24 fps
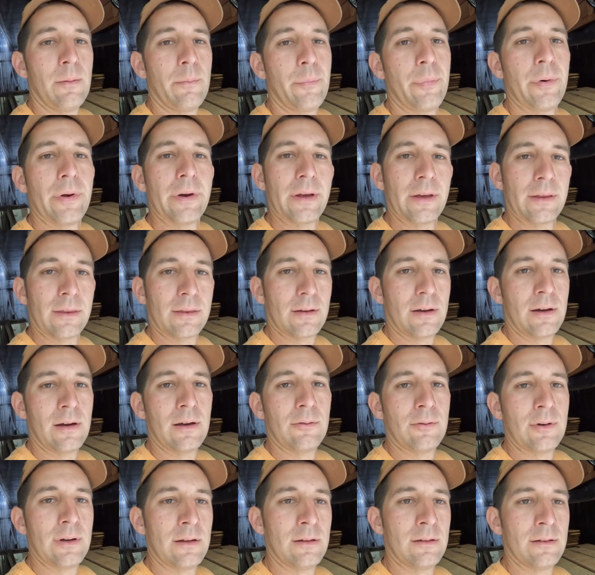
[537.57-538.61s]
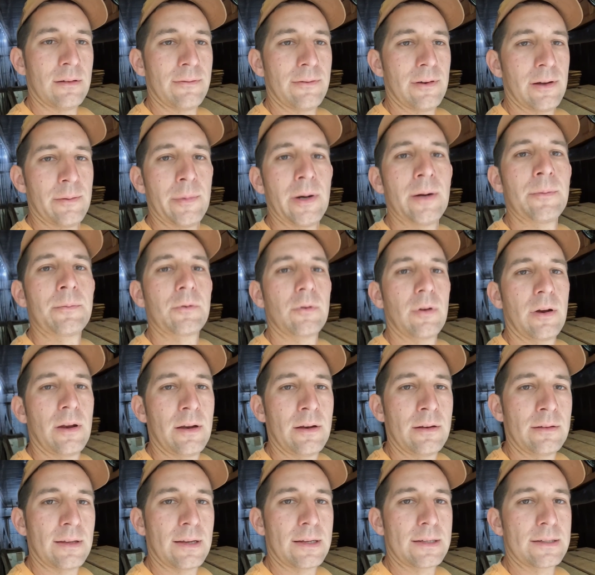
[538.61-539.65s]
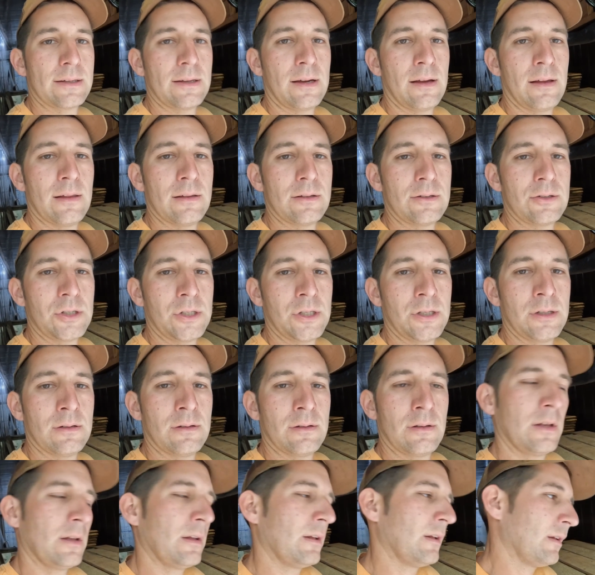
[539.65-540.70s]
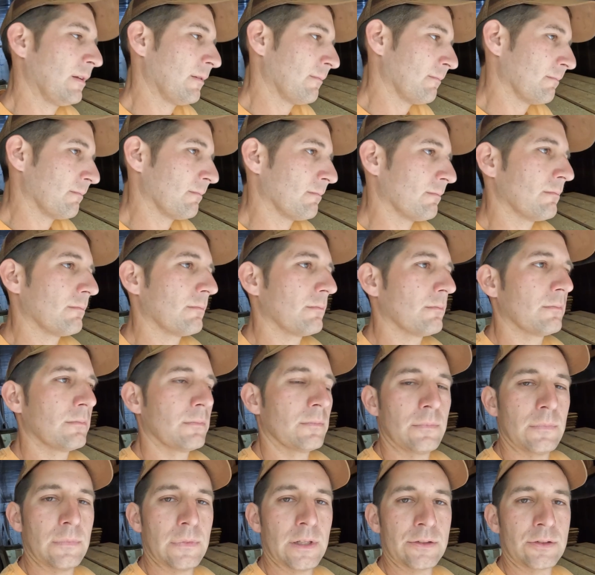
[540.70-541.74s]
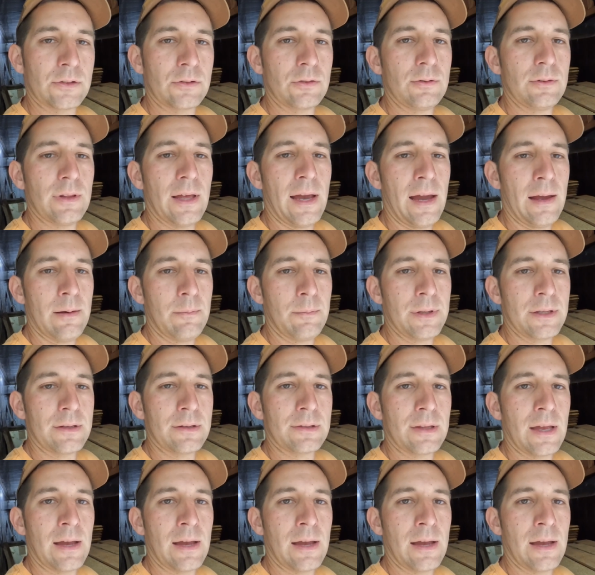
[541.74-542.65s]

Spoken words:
but I thought, well, if I'm upgrading technology, let's do that, because